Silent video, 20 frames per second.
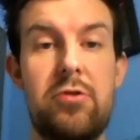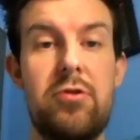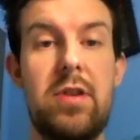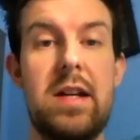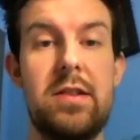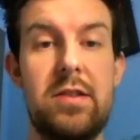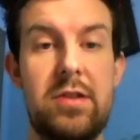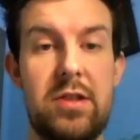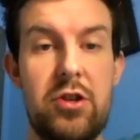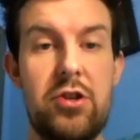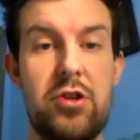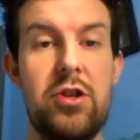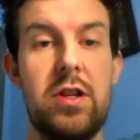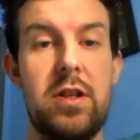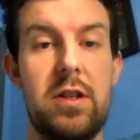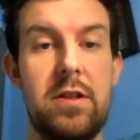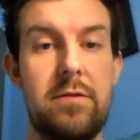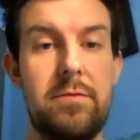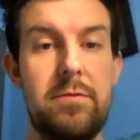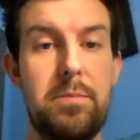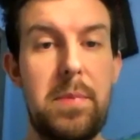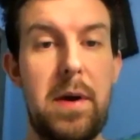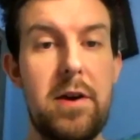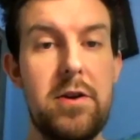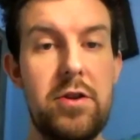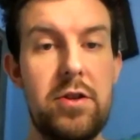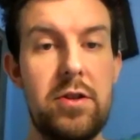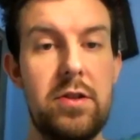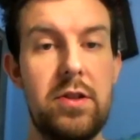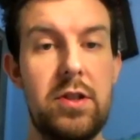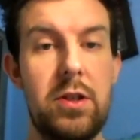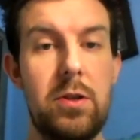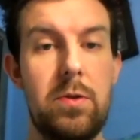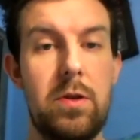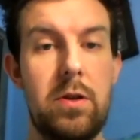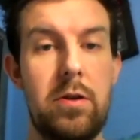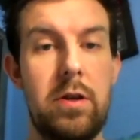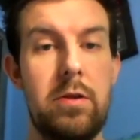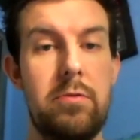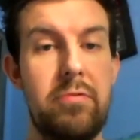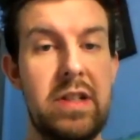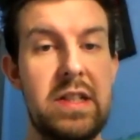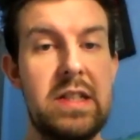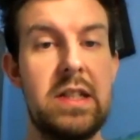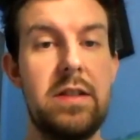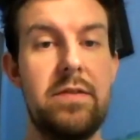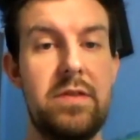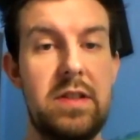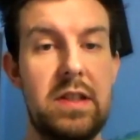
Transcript: transition of patients who are at risk of